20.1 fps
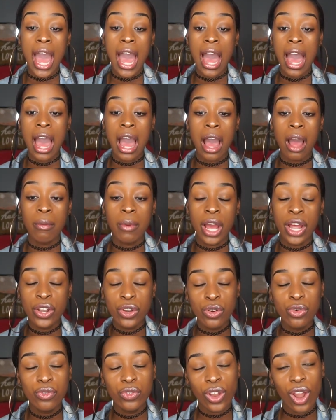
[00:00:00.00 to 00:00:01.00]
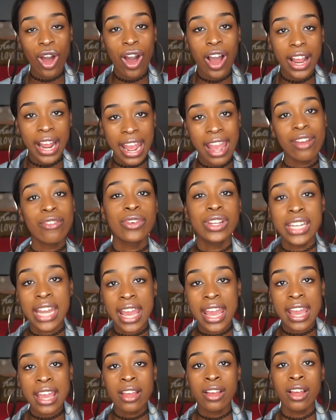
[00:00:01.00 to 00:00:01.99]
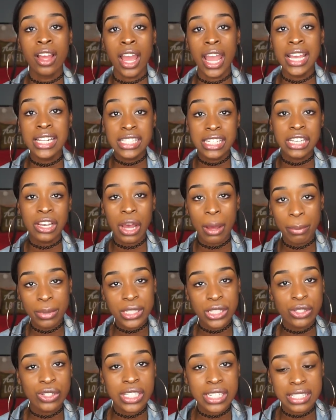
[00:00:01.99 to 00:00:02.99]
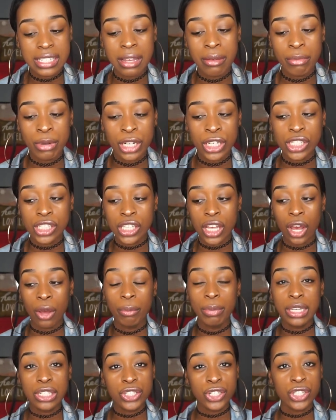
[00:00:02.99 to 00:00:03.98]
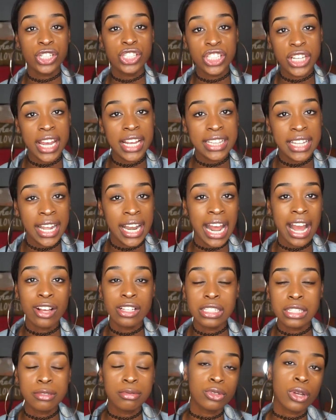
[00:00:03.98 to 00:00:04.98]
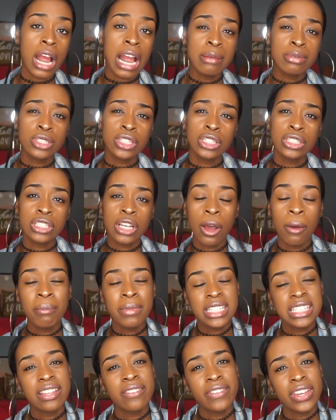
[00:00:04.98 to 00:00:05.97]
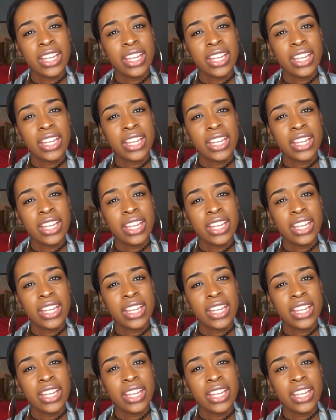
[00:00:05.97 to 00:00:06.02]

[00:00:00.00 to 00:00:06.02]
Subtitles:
a new vlog every day up until December. So be sure to check that out. Subscribe so you don't miss a